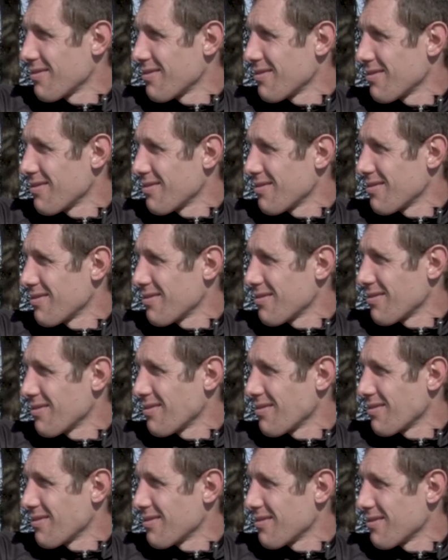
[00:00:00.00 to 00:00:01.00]

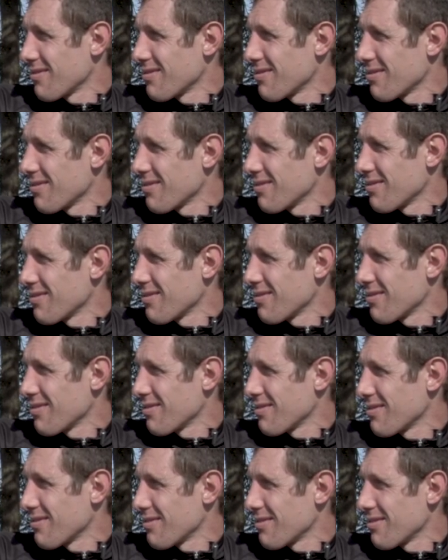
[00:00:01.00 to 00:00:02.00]

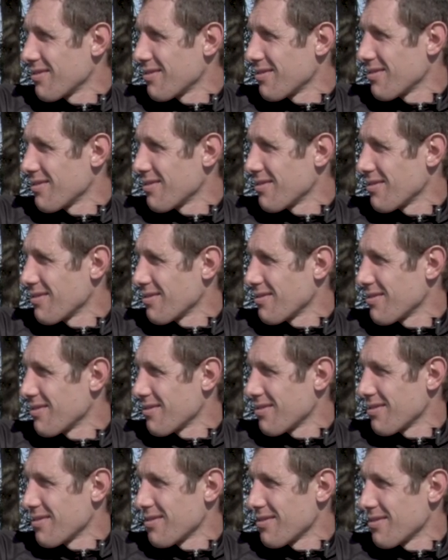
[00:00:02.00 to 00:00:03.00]

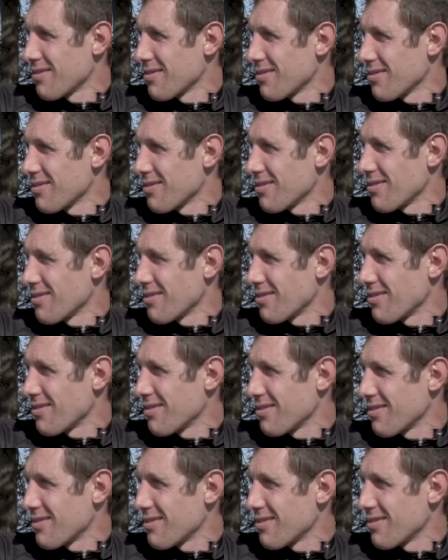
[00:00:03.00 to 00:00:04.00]

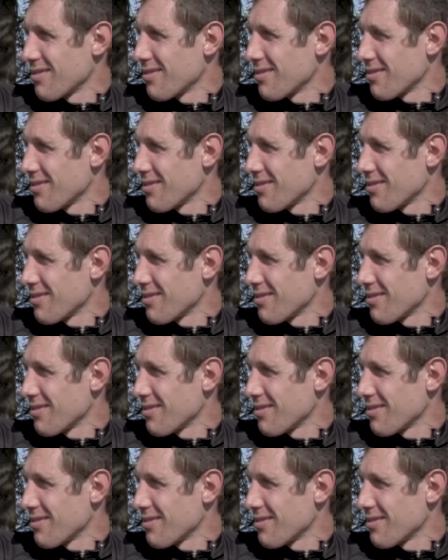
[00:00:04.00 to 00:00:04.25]
This person isn't speaking.